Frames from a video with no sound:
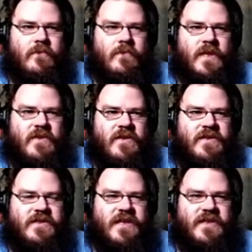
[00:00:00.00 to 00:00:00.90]
And the
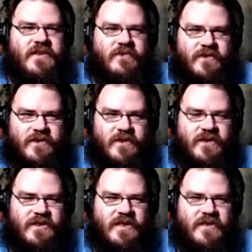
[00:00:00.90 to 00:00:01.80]

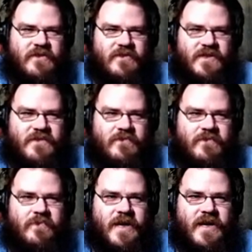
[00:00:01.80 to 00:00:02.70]
detective is
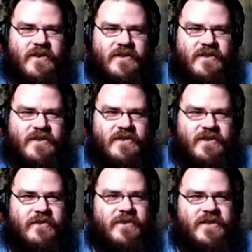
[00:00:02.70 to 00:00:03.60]
bound and
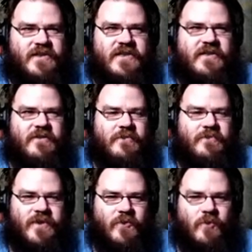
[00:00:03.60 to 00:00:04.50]
determined to steal
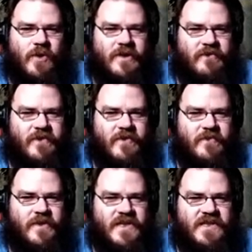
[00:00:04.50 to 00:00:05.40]
the one phone
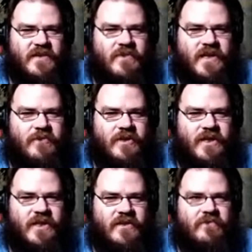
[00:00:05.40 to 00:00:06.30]
piece I've been able to
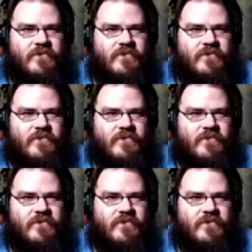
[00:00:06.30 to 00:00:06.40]
get.